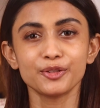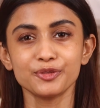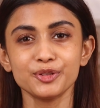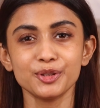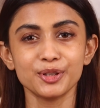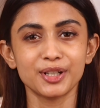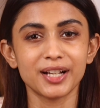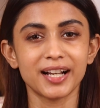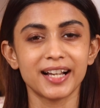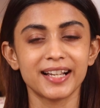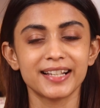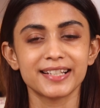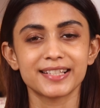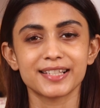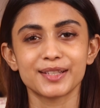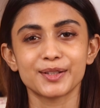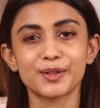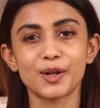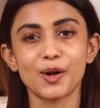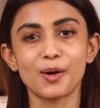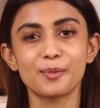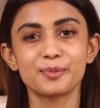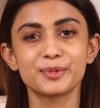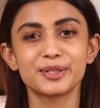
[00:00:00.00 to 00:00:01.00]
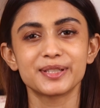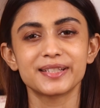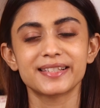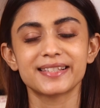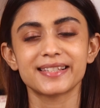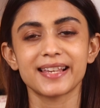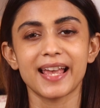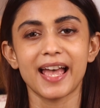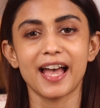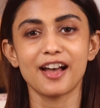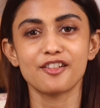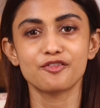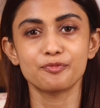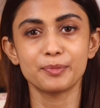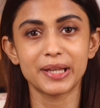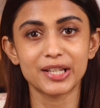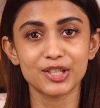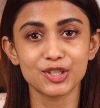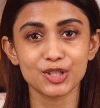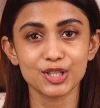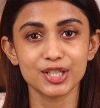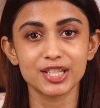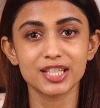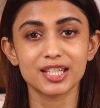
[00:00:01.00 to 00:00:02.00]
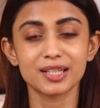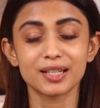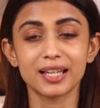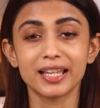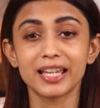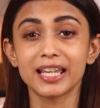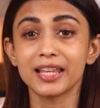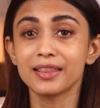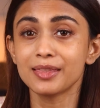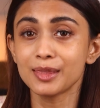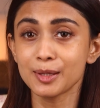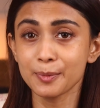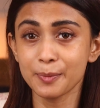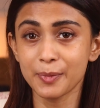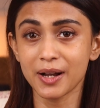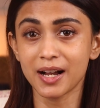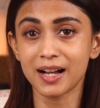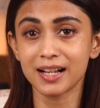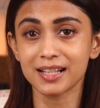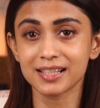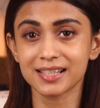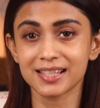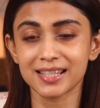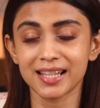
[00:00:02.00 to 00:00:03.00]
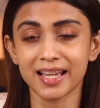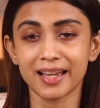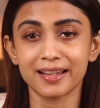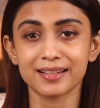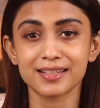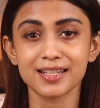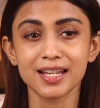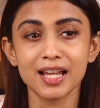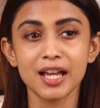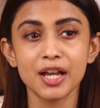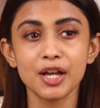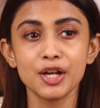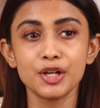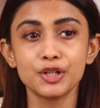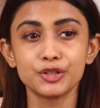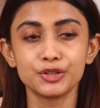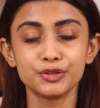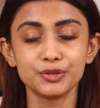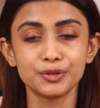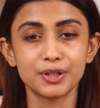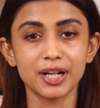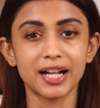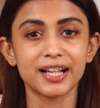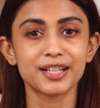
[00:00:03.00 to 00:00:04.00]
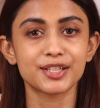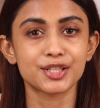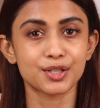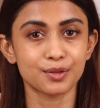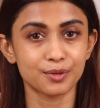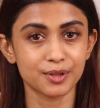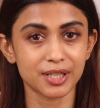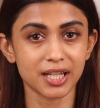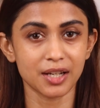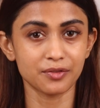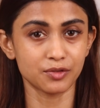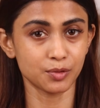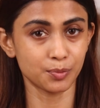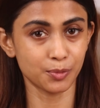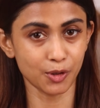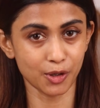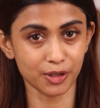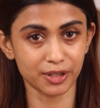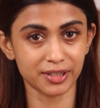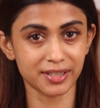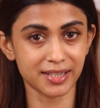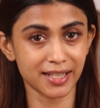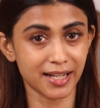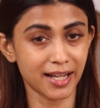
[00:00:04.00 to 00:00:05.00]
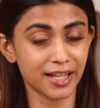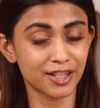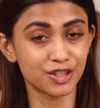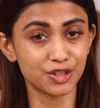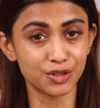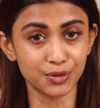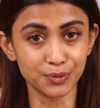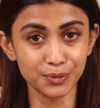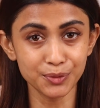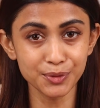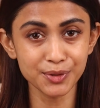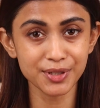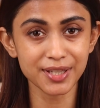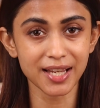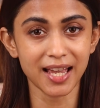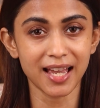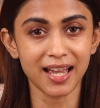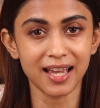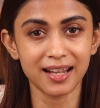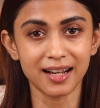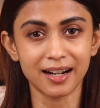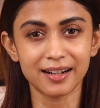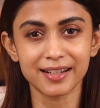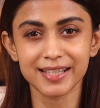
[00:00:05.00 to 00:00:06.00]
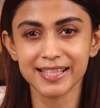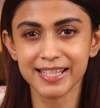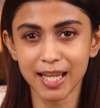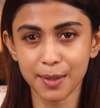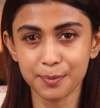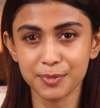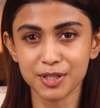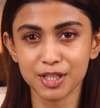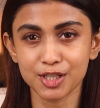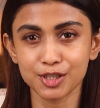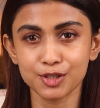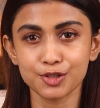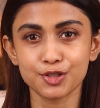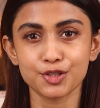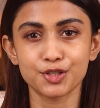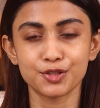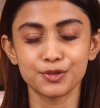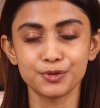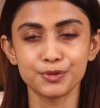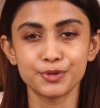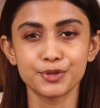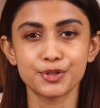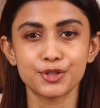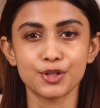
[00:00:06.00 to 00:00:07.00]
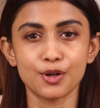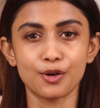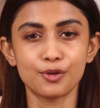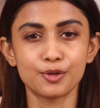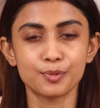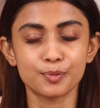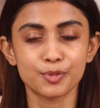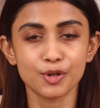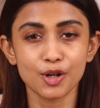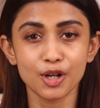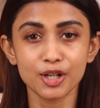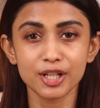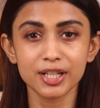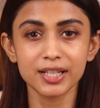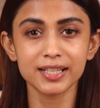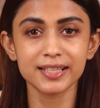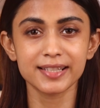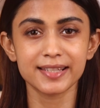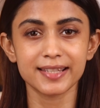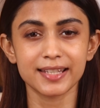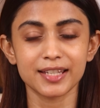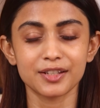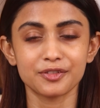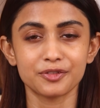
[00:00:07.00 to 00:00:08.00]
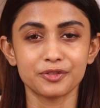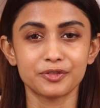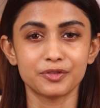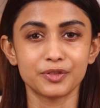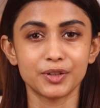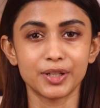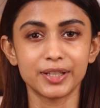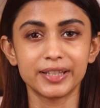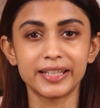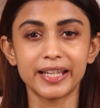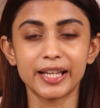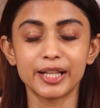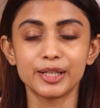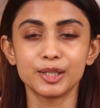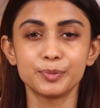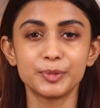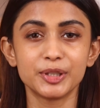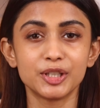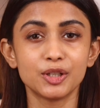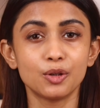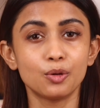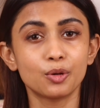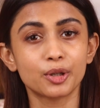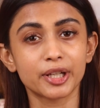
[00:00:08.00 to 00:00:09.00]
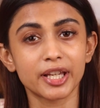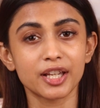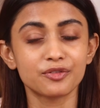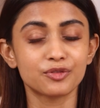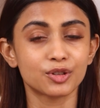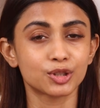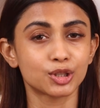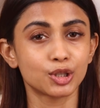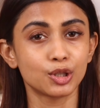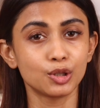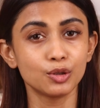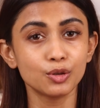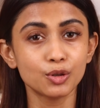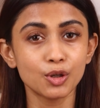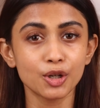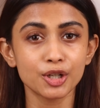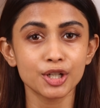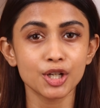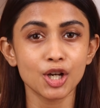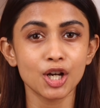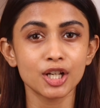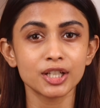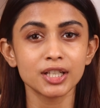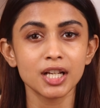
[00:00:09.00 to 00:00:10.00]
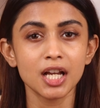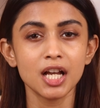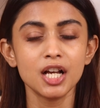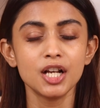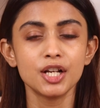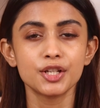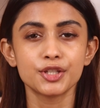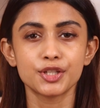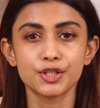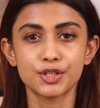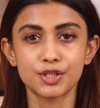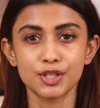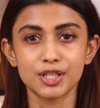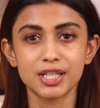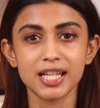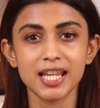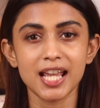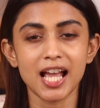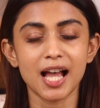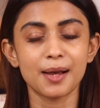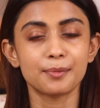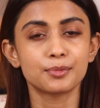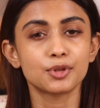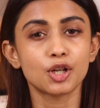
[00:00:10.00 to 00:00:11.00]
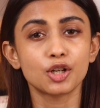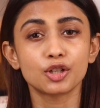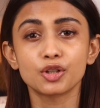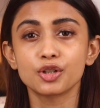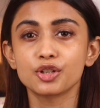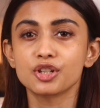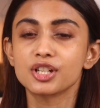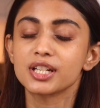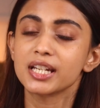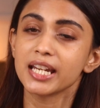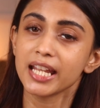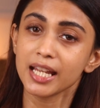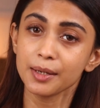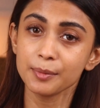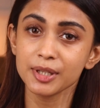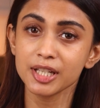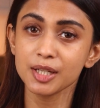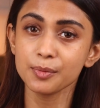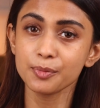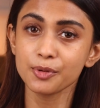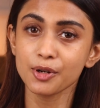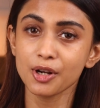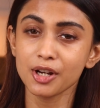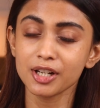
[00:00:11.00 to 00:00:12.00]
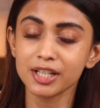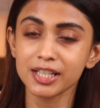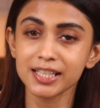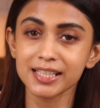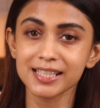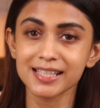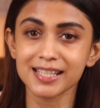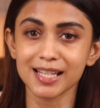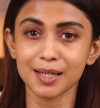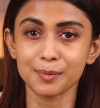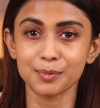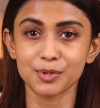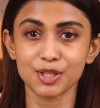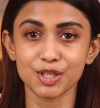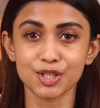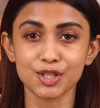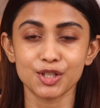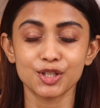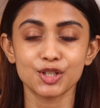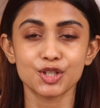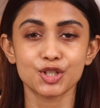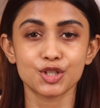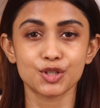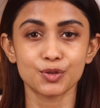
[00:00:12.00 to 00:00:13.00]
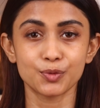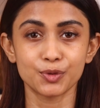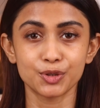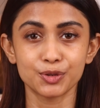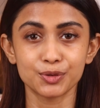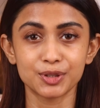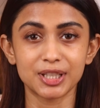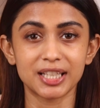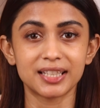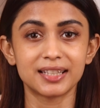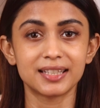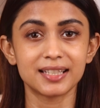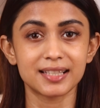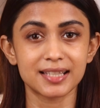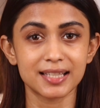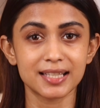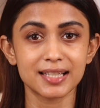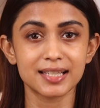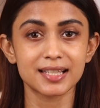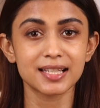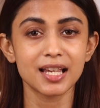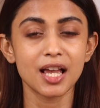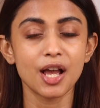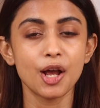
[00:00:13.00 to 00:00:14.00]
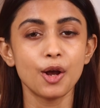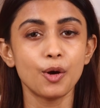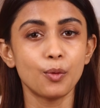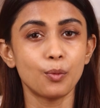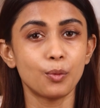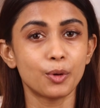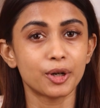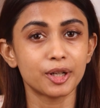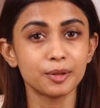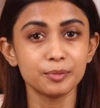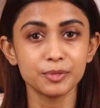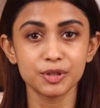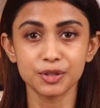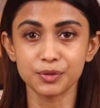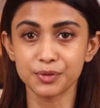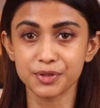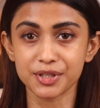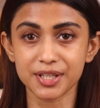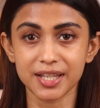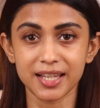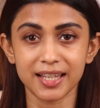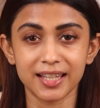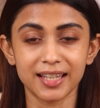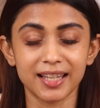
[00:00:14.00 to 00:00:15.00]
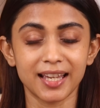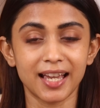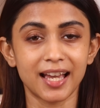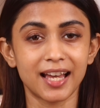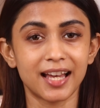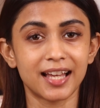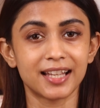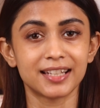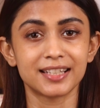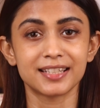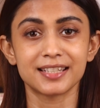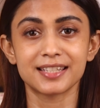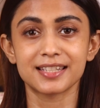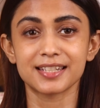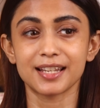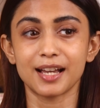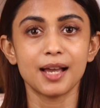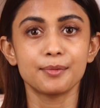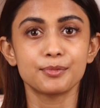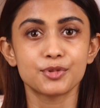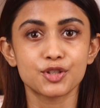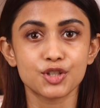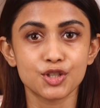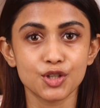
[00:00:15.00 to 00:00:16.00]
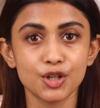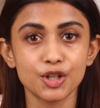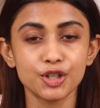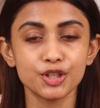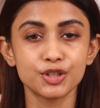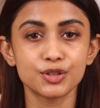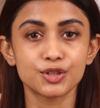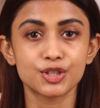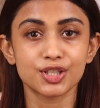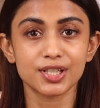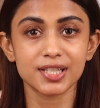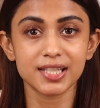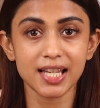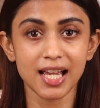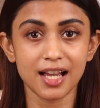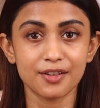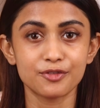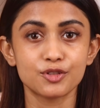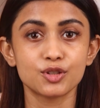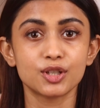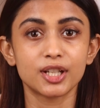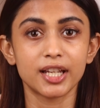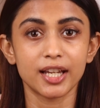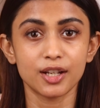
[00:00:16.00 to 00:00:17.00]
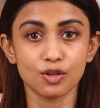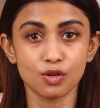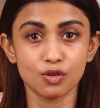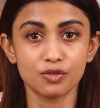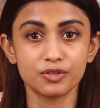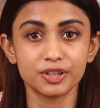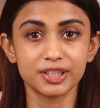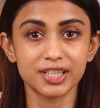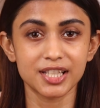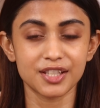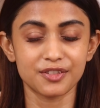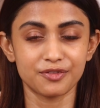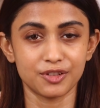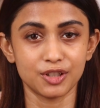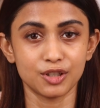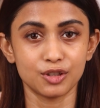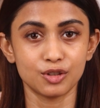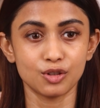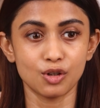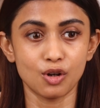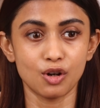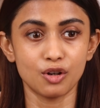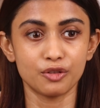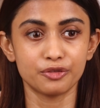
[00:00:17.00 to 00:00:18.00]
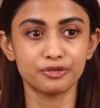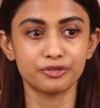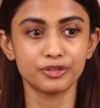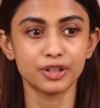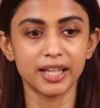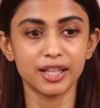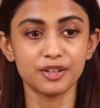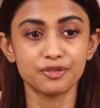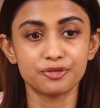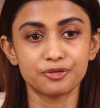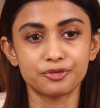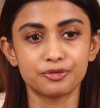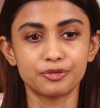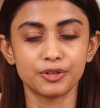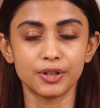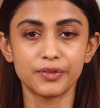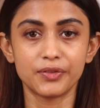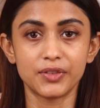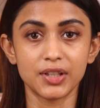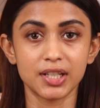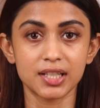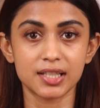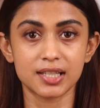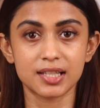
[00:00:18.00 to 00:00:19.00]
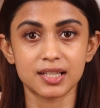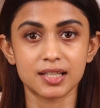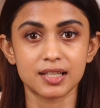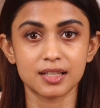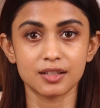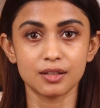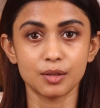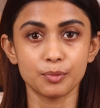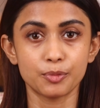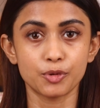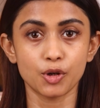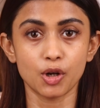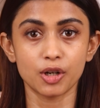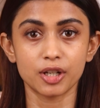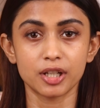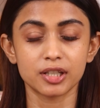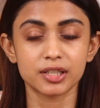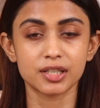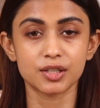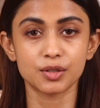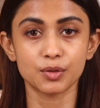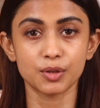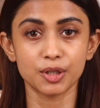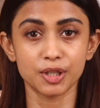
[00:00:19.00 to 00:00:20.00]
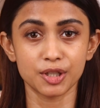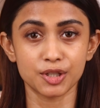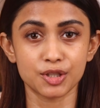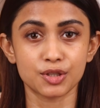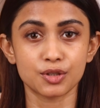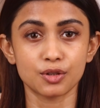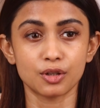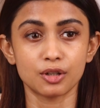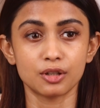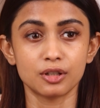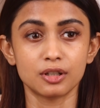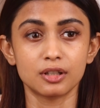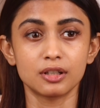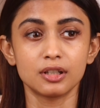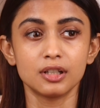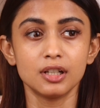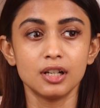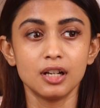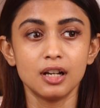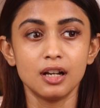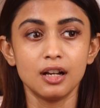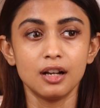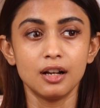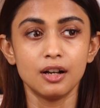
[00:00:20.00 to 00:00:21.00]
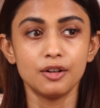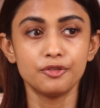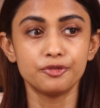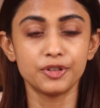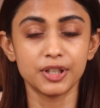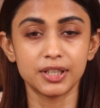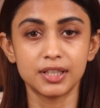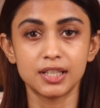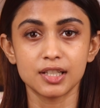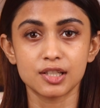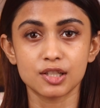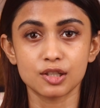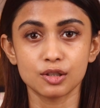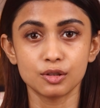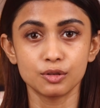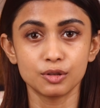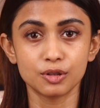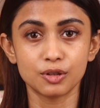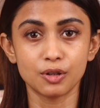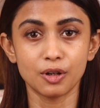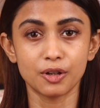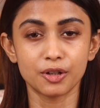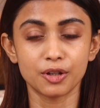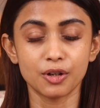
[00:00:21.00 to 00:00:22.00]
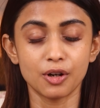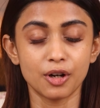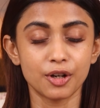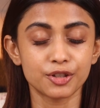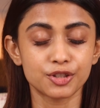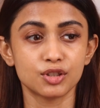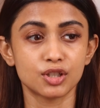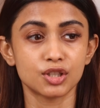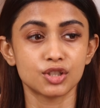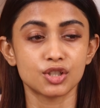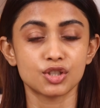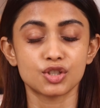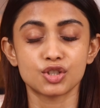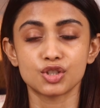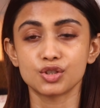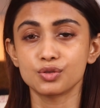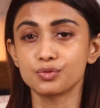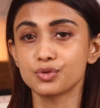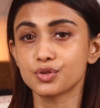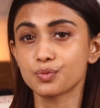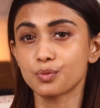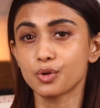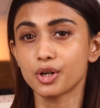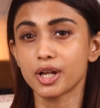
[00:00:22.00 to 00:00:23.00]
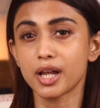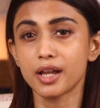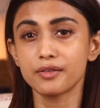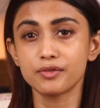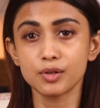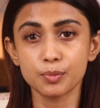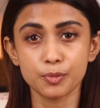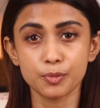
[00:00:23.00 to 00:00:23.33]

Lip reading: of you guys in the comments have mentioned in the past that you guys don't have the products that I use and are skeptical to use your own products, if they'll be okay for the look or not. So today I'm not going to name any products. I'm just going to show you that this is what I'm using, and I'm sure you just have to get over this fear of if this product is gonna fit this look or not. You can just use whatever